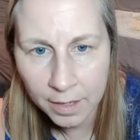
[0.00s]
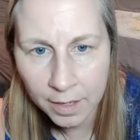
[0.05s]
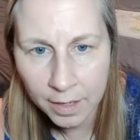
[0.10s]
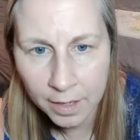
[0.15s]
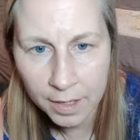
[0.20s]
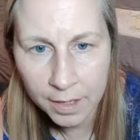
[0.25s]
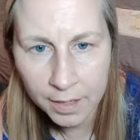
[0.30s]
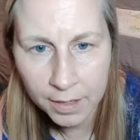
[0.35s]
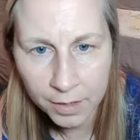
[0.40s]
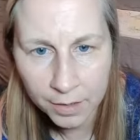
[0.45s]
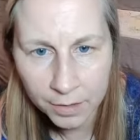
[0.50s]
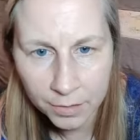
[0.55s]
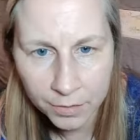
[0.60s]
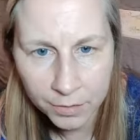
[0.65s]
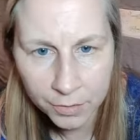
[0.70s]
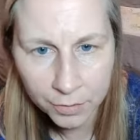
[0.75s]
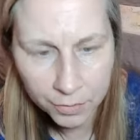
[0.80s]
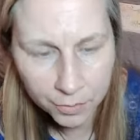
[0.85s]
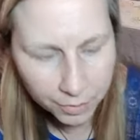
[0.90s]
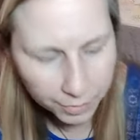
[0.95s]
And
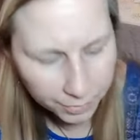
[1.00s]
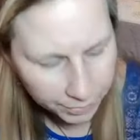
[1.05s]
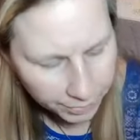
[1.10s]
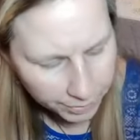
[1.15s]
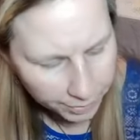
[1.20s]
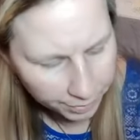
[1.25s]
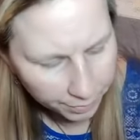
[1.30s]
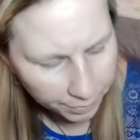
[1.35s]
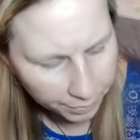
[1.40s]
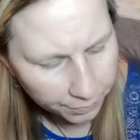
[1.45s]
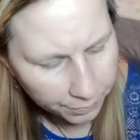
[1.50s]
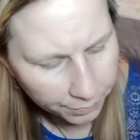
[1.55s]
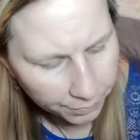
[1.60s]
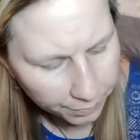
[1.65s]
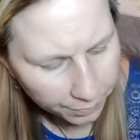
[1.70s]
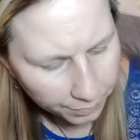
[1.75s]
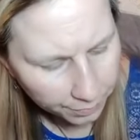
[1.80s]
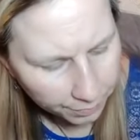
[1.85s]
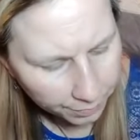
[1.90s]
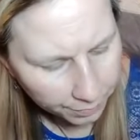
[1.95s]
Arturo too.
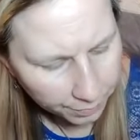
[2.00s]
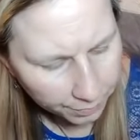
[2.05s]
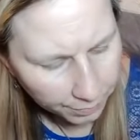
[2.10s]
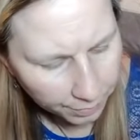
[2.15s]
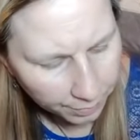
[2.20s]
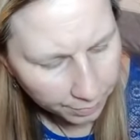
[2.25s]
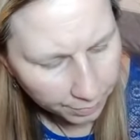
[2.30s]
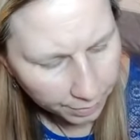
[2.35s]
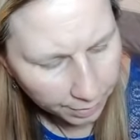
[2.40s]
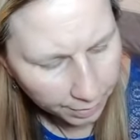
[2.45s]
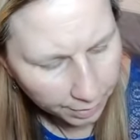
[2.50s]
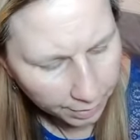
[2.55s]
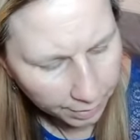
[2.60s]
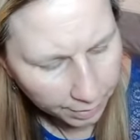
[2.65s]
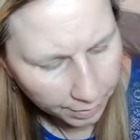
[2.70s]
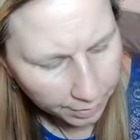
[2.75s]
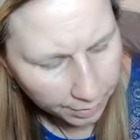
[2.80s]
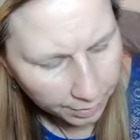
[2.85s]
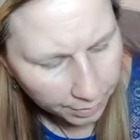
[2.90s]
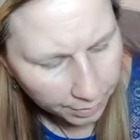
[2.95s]
Okay.